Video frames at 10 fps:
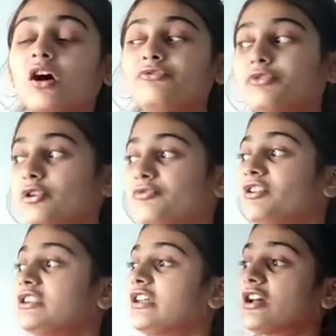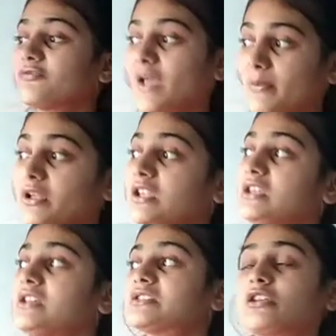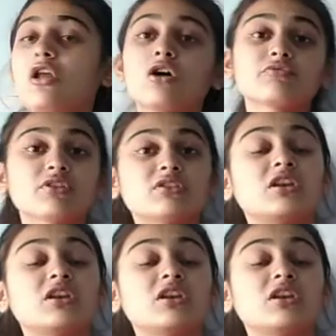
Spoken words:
fulfill their family needs along with